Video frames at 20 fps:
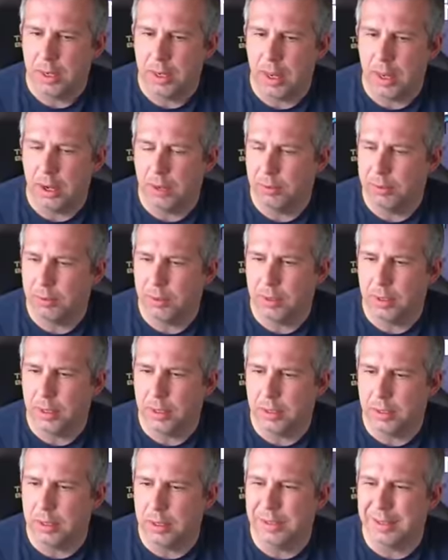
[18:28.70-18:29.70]
you know,
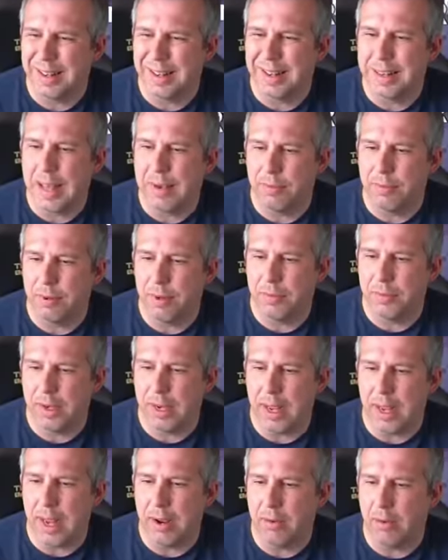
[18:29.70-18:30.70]
the level of
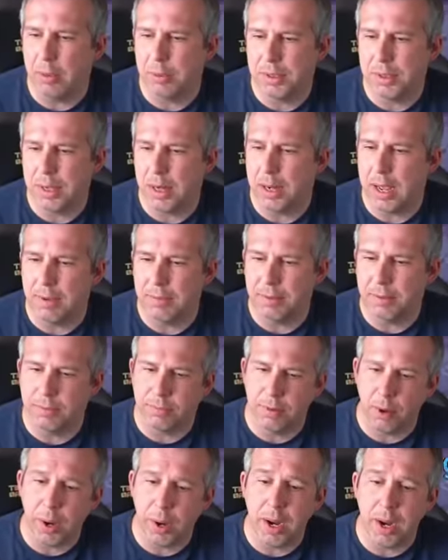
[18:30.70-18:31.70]
gear I was going to have to
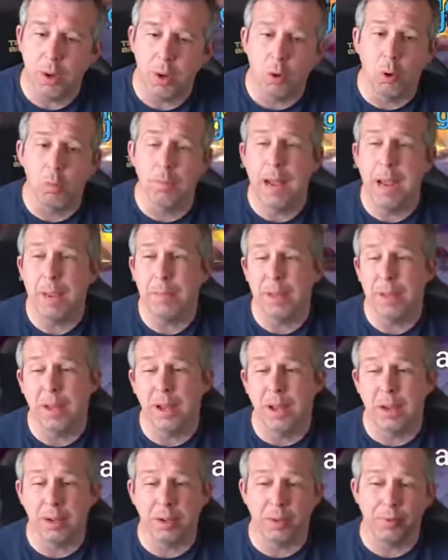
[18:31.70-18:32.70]
throw in, or maybe
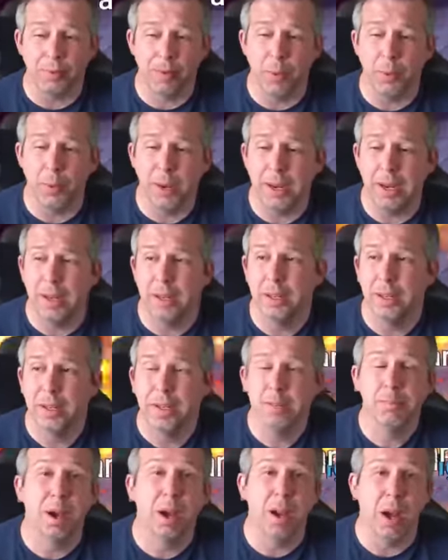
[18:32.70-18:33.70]
I could throw in
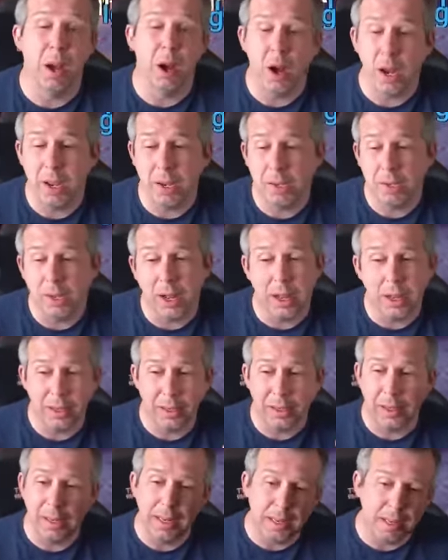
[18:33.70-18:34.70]
my Iron
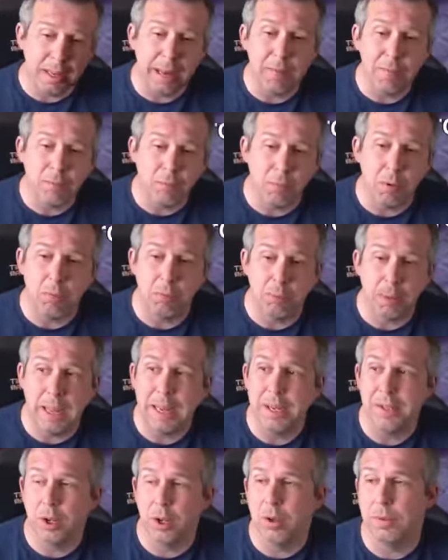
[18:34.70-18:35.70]
Gut in
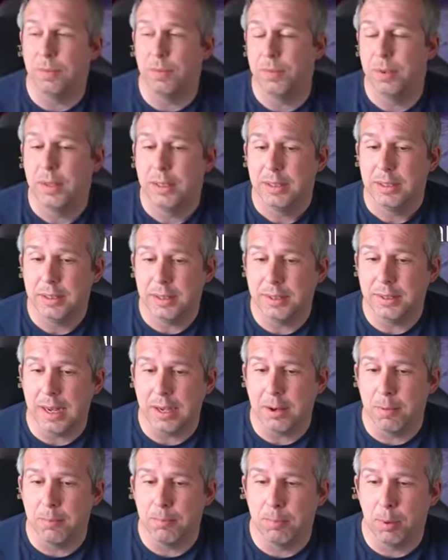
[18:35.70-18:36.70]
place of the
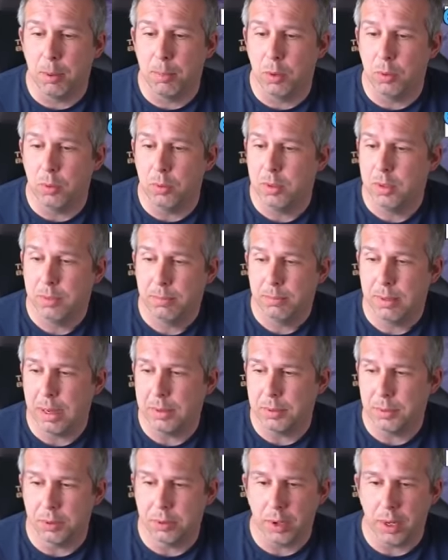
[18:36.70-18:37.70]
second Bommal.
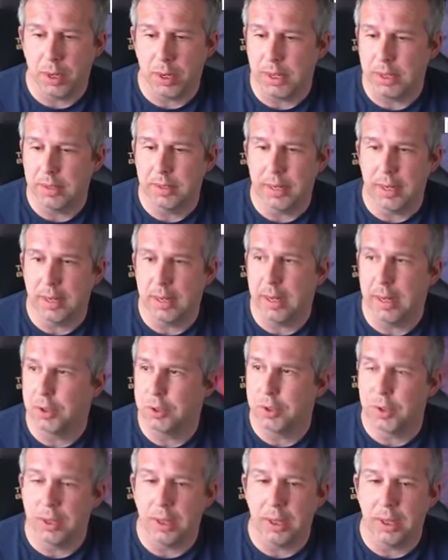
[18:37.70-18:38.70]
Perhaps we'll try that in a second,
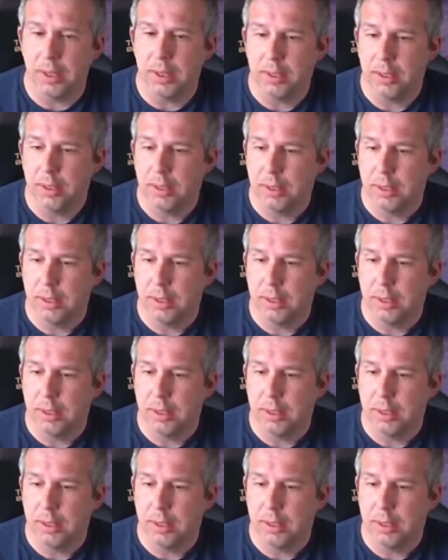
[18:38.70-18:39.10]
actually,